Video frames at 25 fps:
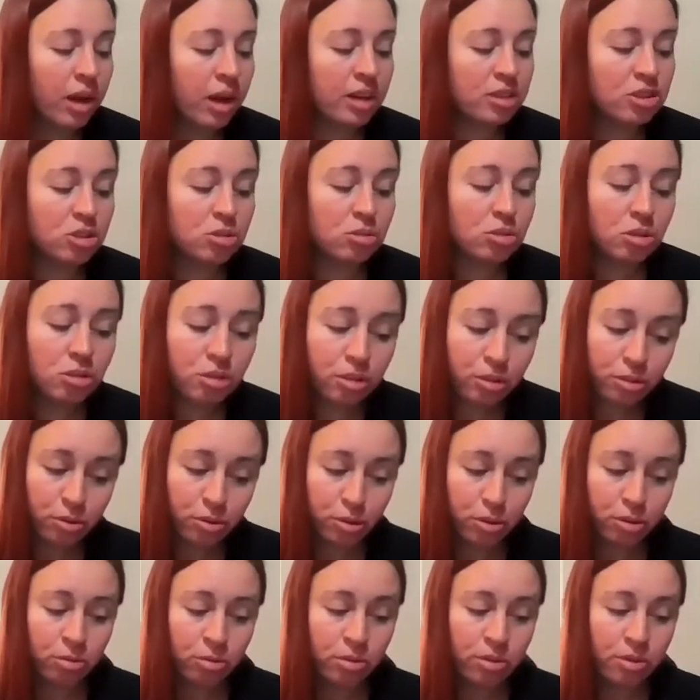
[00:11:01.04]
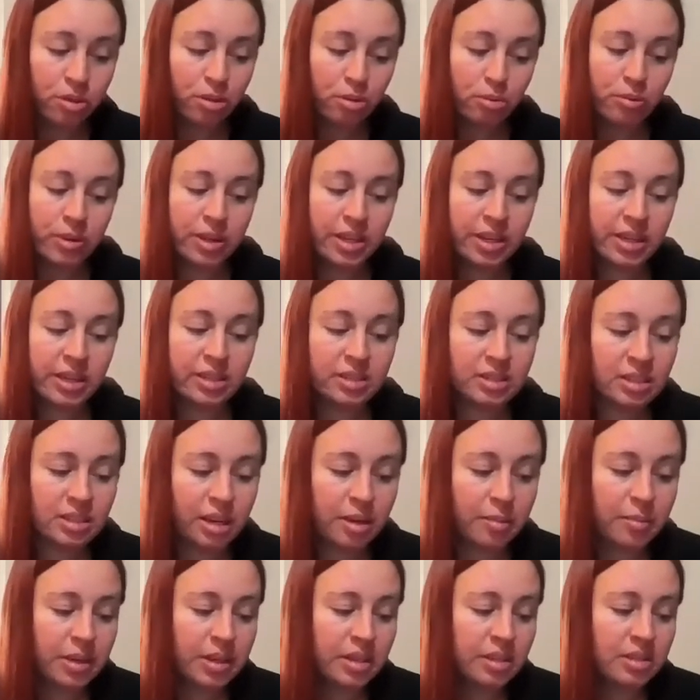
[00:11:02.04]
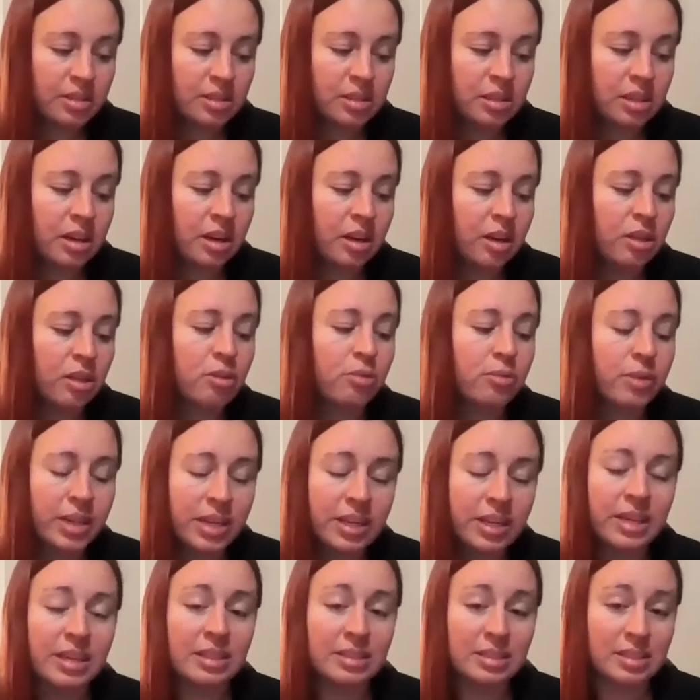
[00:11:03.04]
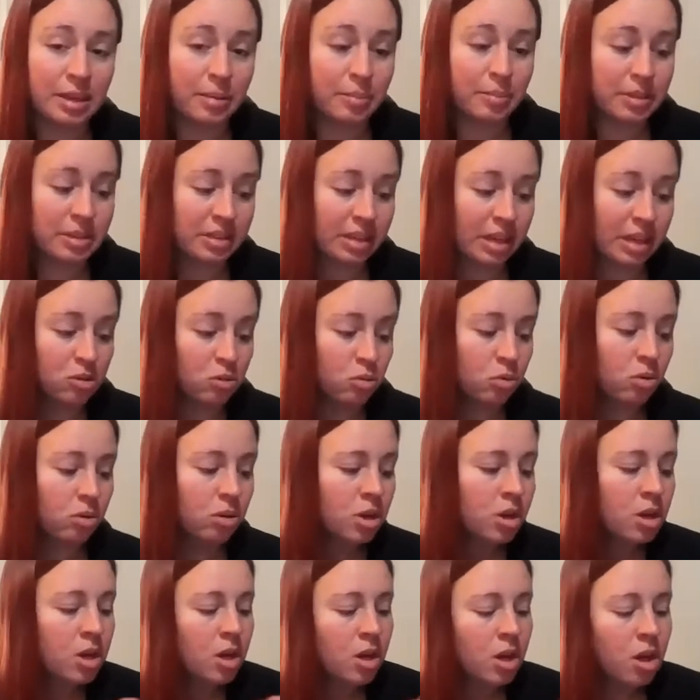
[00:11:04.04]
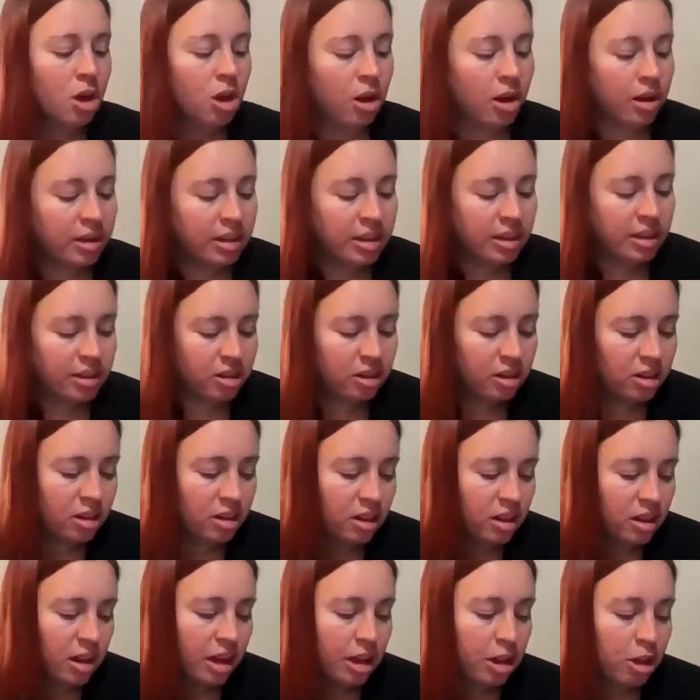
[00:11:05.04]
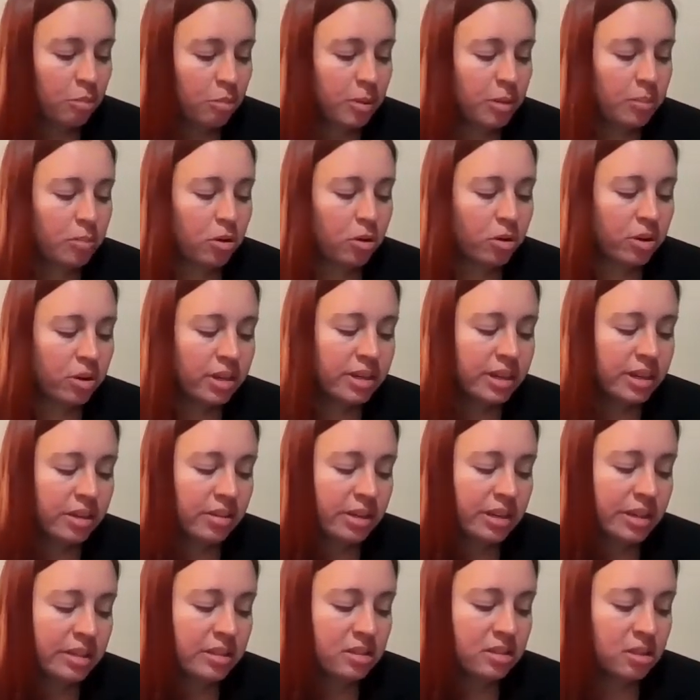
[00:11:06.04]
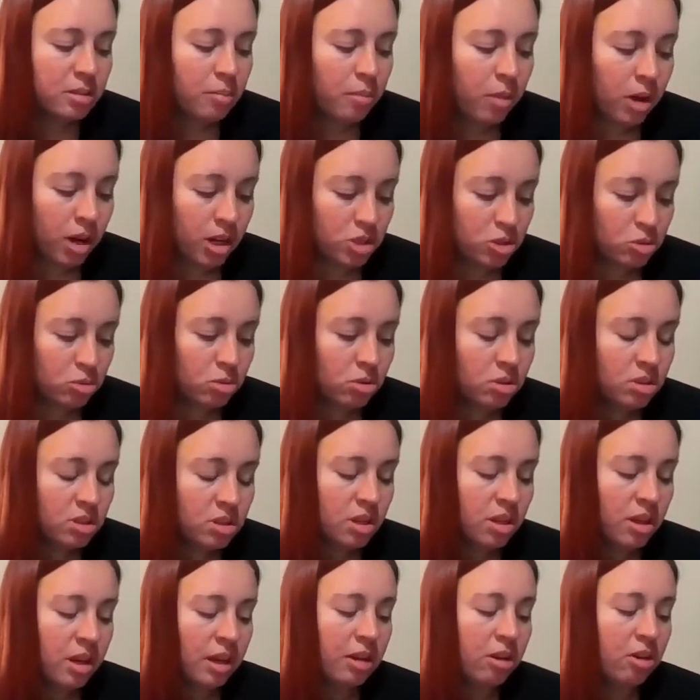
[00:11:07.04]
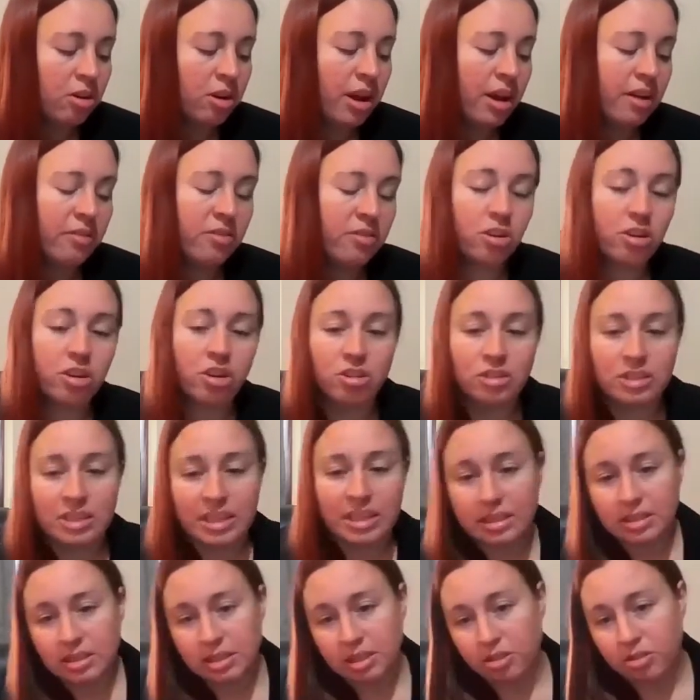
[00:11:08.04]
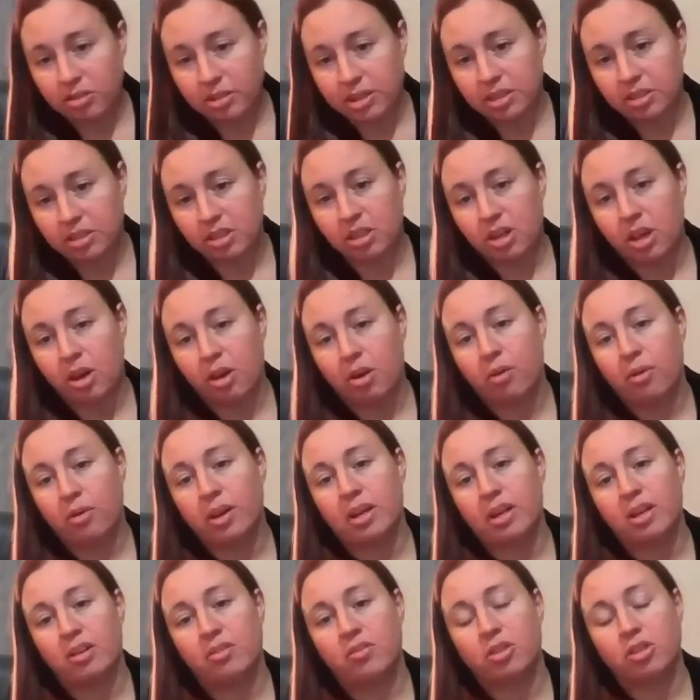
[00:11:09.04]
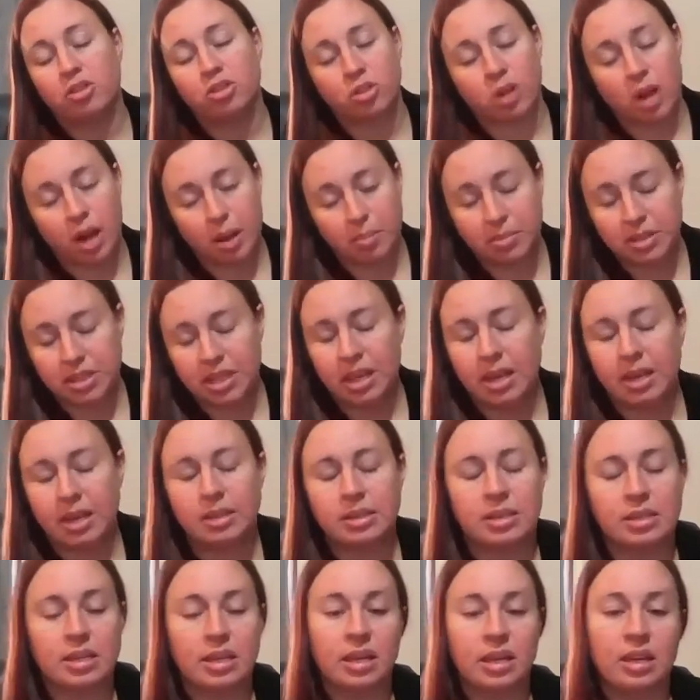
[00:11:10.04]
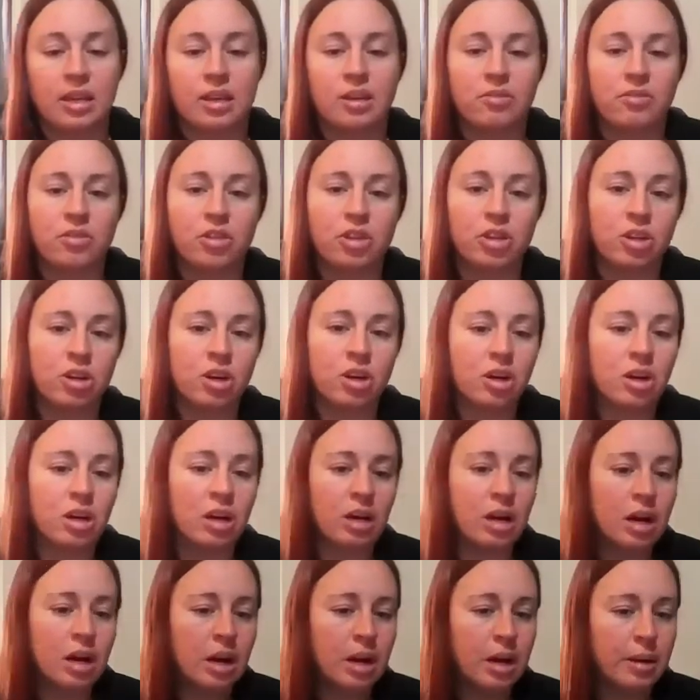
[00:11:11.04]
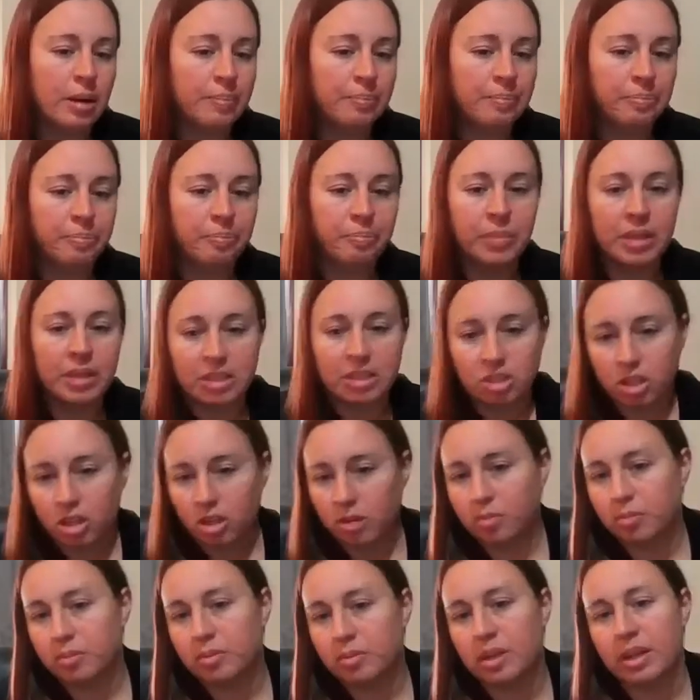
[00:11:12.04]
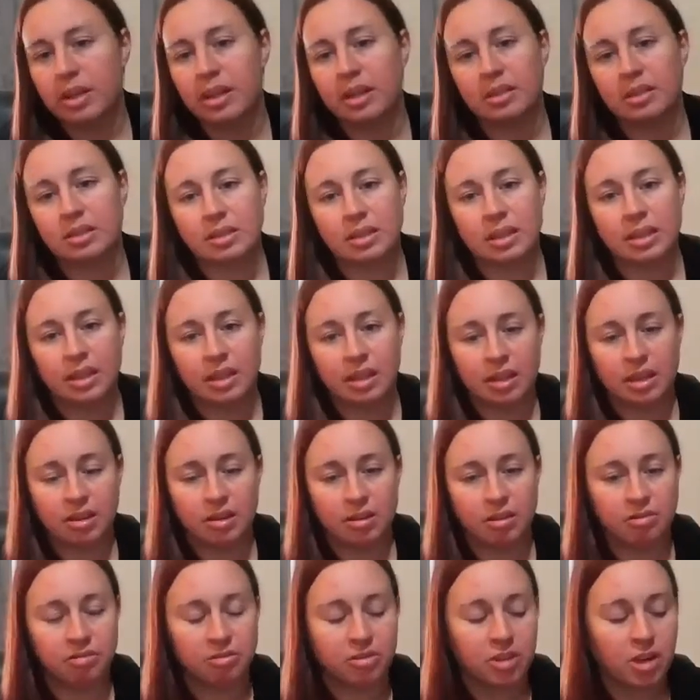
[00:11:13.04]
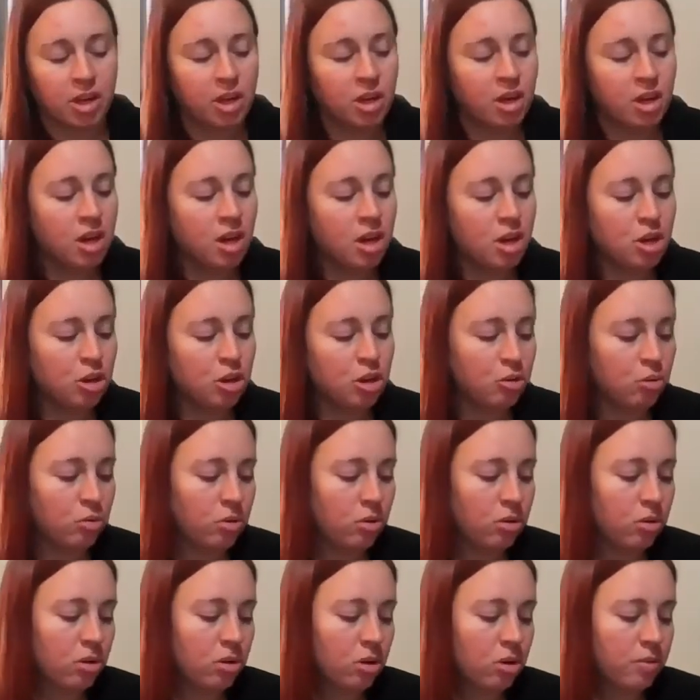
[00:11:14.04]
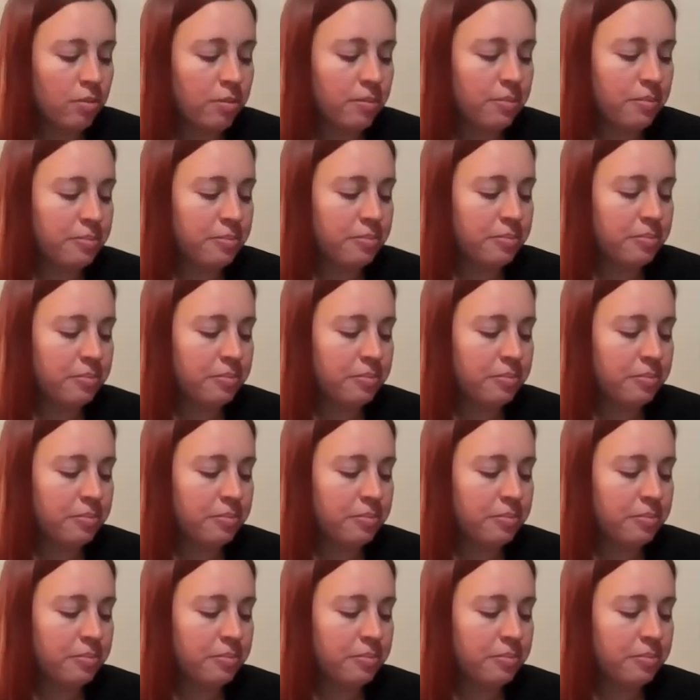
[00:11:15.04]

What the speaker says: as you look through the reading assignments, the reading and assignment schedule on here, it'll be broken down into modules. It'll have all your dates that you need to know, any of your drop dates, any of your midterm dates, any of your